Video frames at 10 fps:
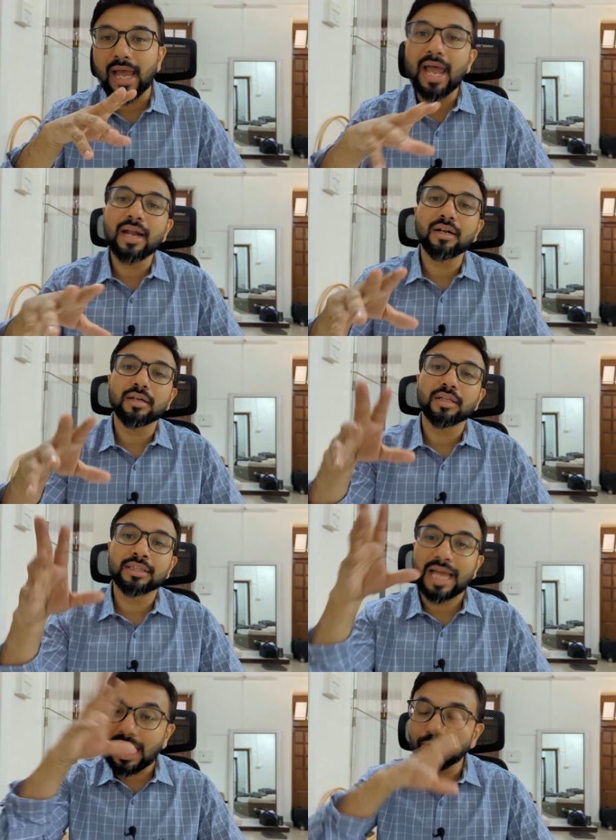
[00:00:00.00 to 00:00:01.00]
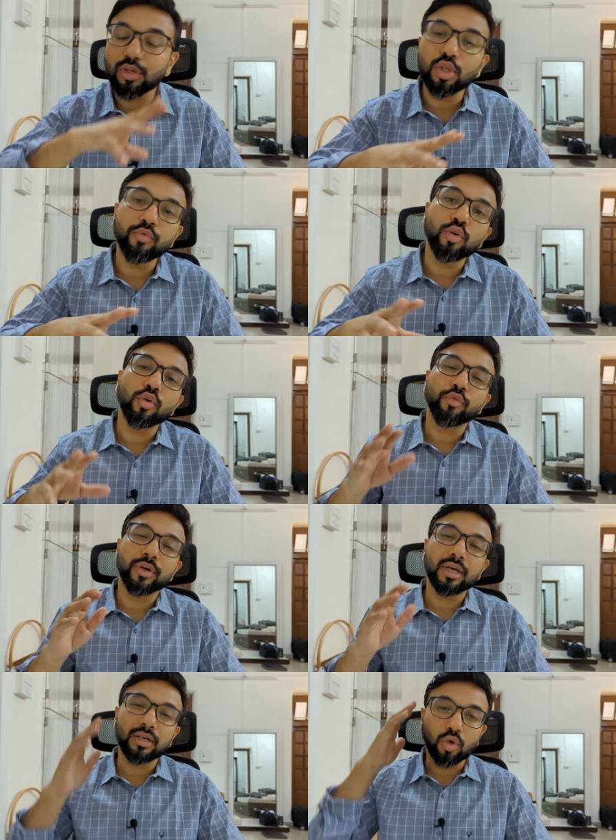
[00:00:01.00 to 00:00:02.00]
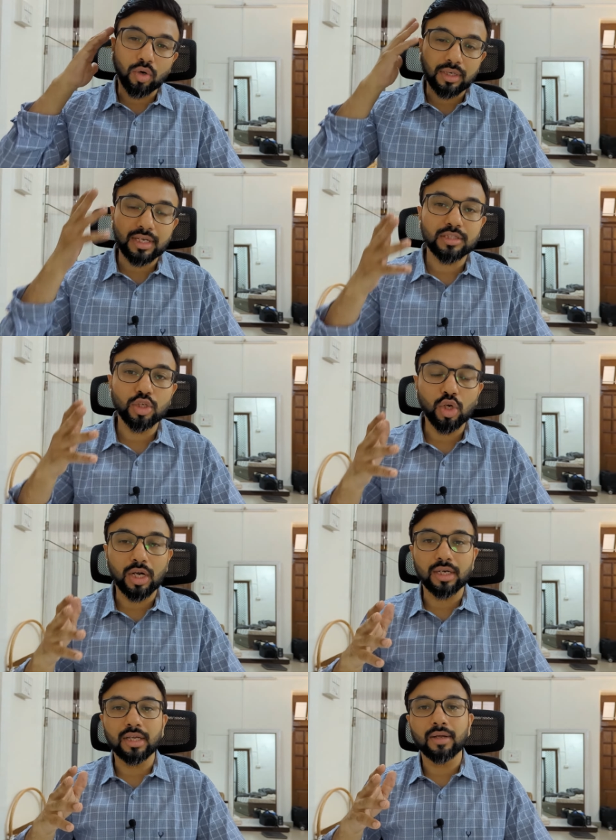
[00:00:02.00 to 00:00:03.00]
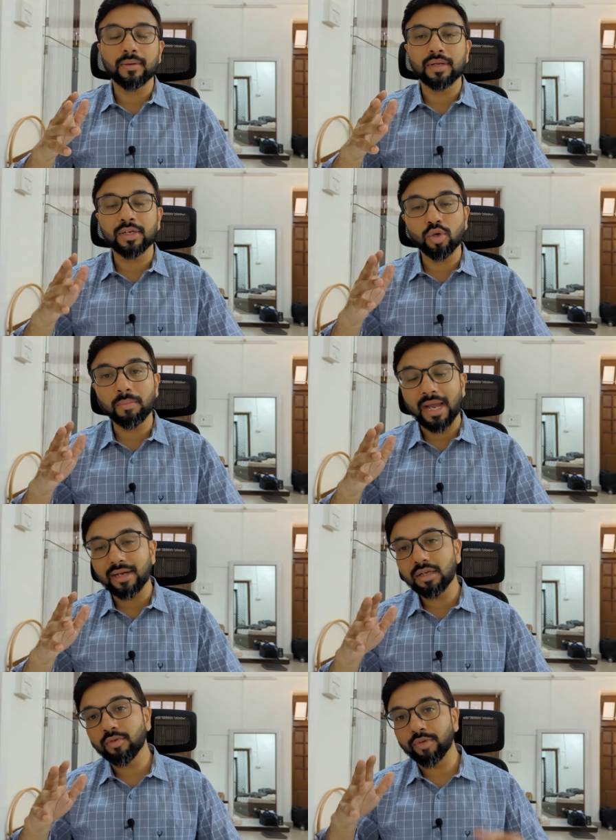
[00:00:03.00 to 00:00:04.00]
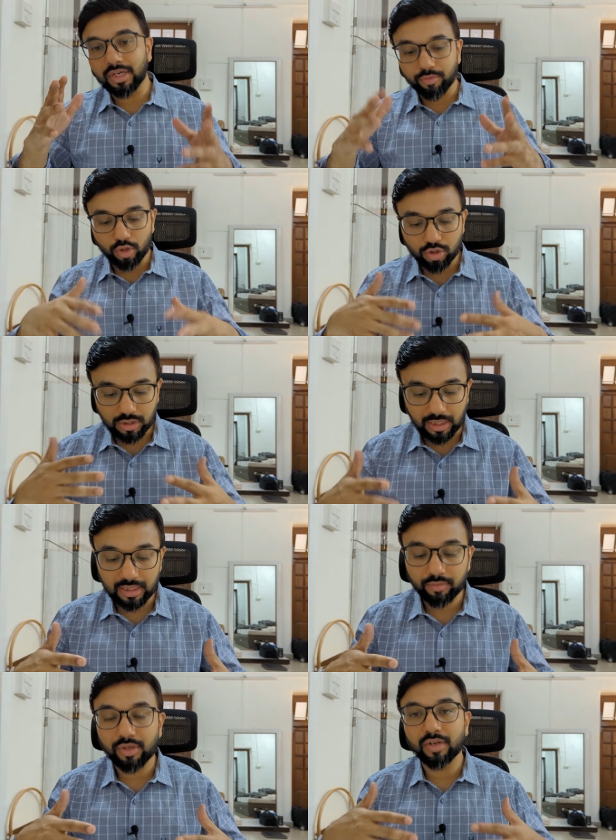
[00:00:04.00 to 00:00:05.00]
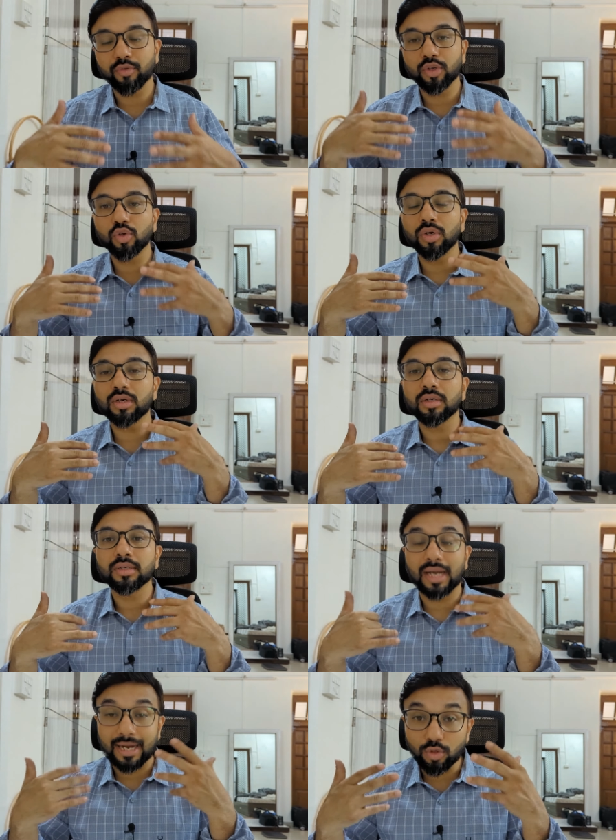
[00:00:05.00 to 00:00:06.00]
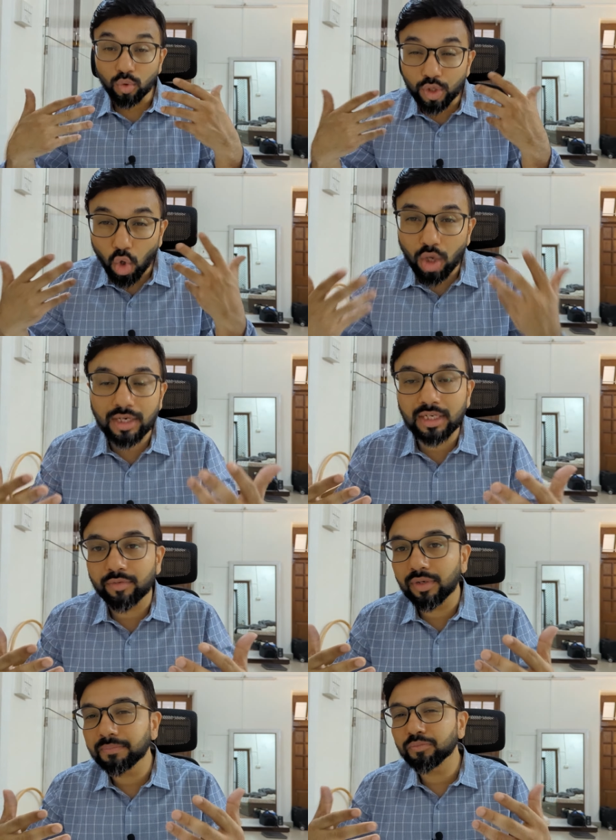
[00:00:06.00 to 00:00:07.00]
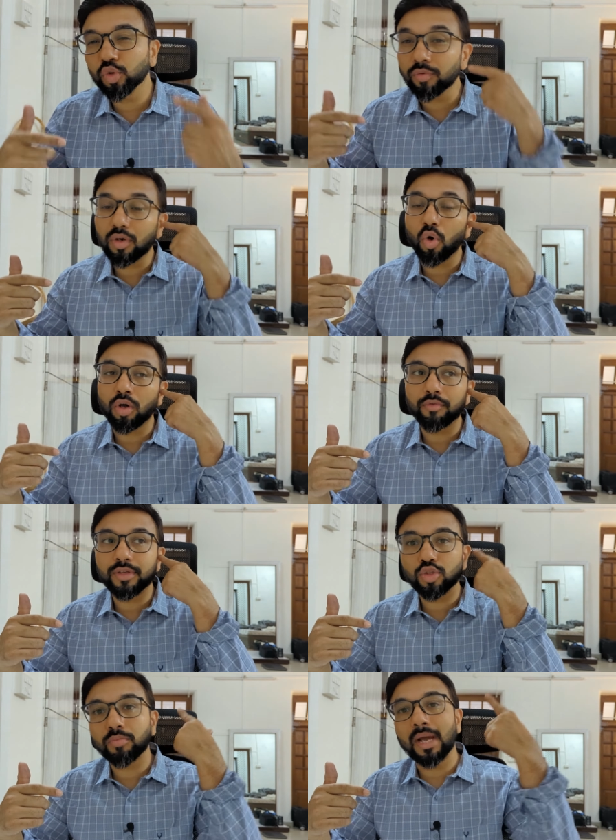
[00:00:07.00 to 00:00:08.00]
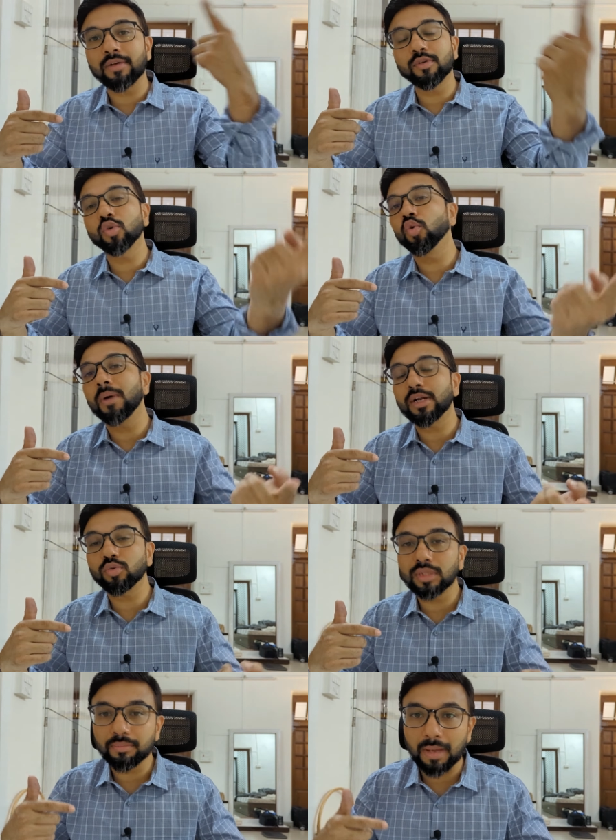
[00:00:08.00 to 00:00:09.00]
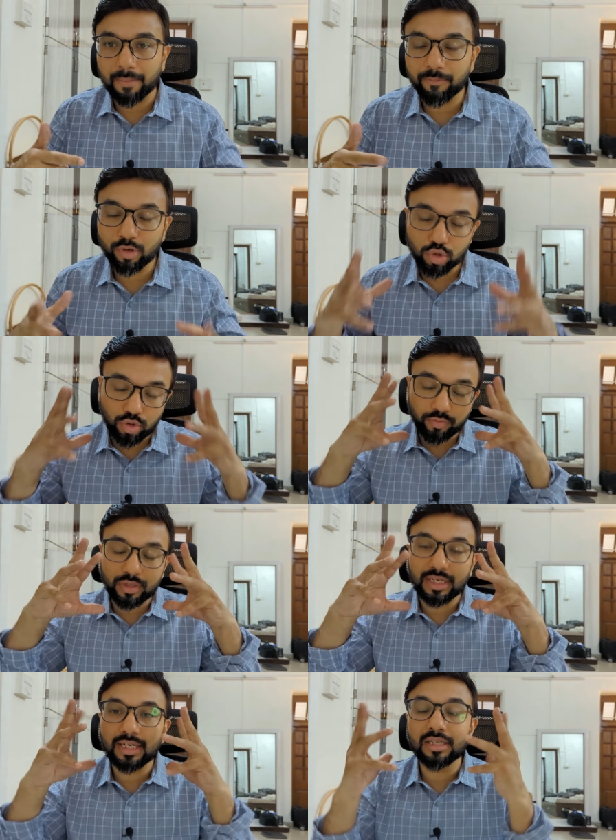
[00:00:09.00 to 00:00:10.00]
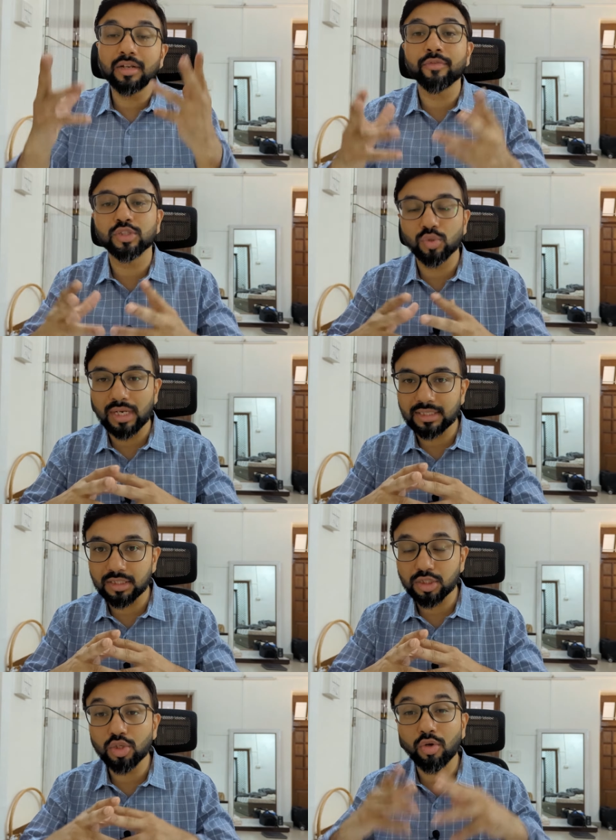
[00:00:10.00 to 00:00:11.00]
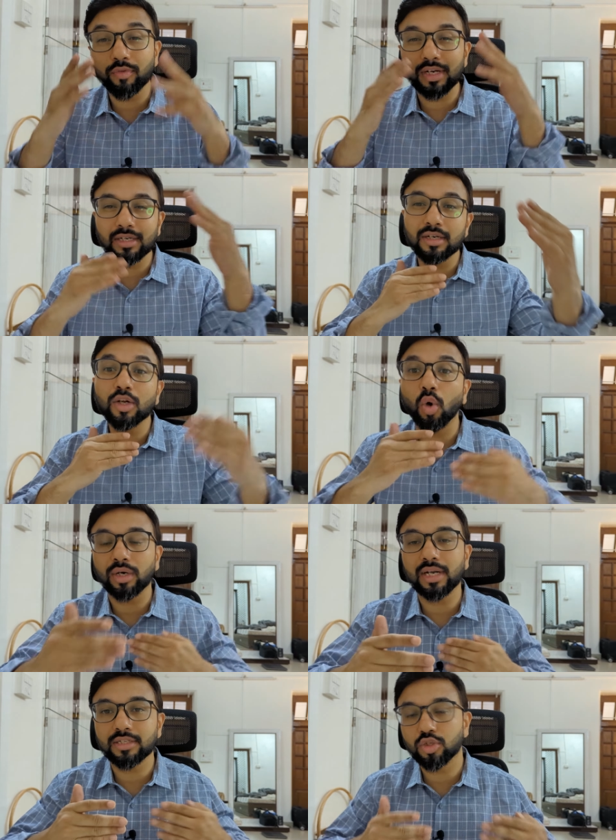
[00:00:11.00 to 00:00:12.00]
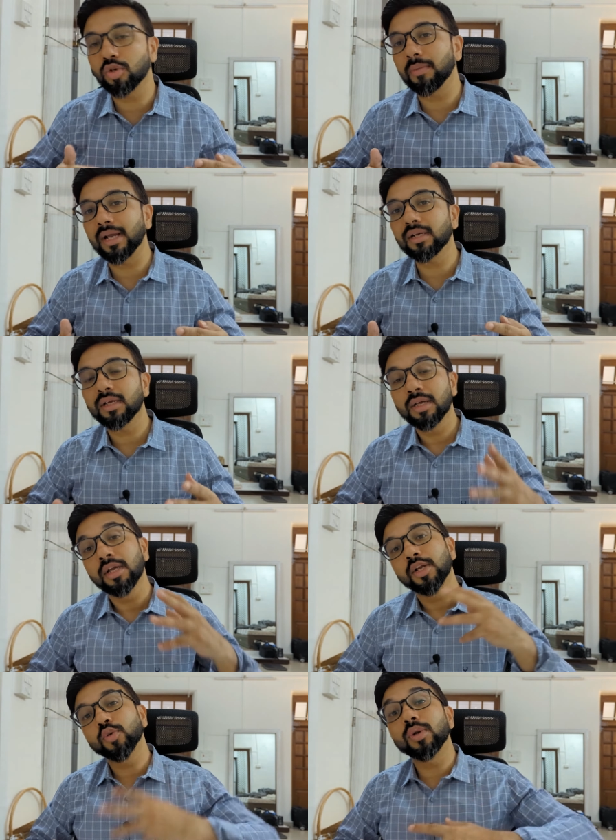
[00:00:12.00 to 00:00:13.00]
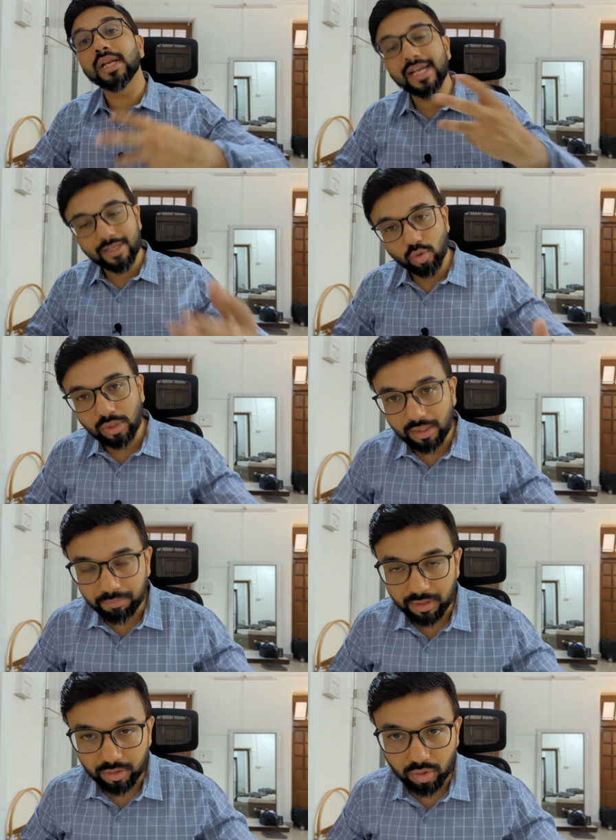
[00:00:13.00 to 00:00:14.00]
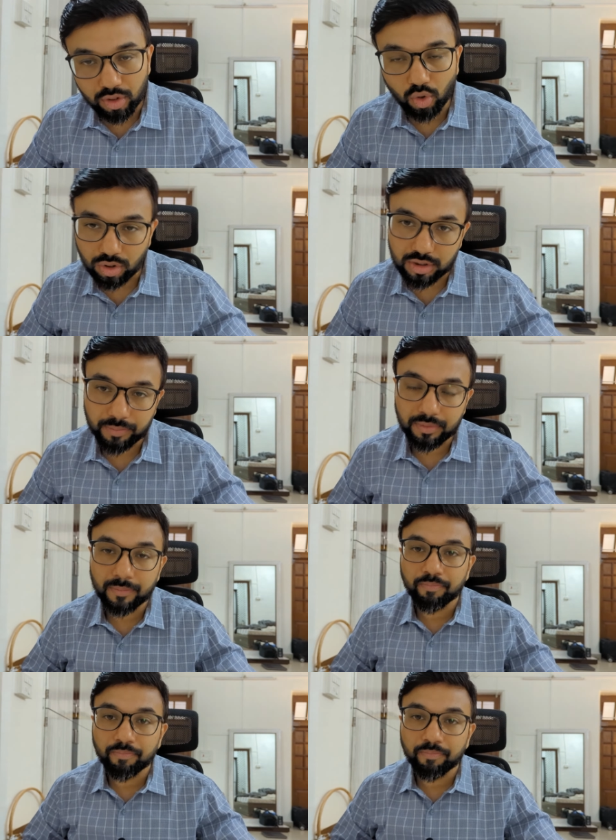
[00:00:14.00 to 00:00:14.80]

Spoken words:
And that will give you a fair context in your idea, in your mind. Whenever you're studying, whenever you are trying to recall it even, your mind will go back to that map, because you have created a visualization, you have created a context in your mind to relate to that particular concept.